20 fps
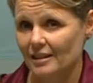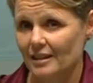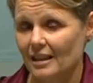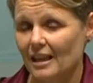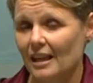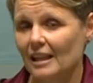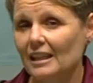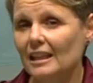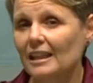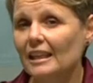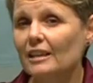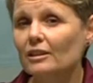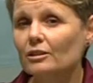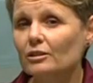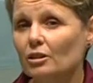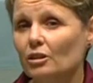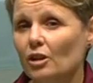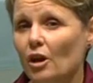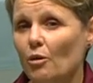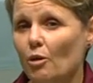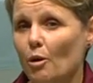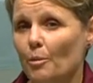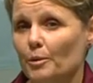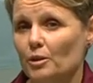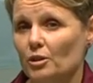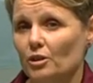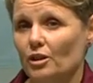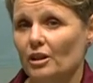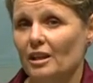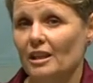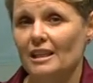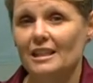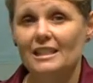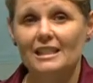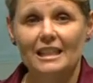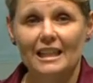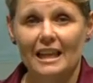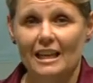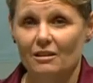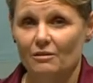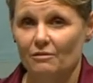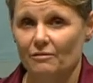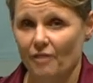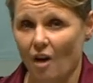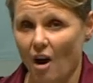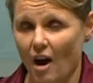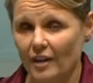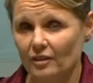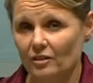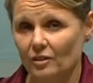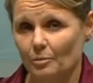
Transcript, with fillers: and little to no opportunity to get advice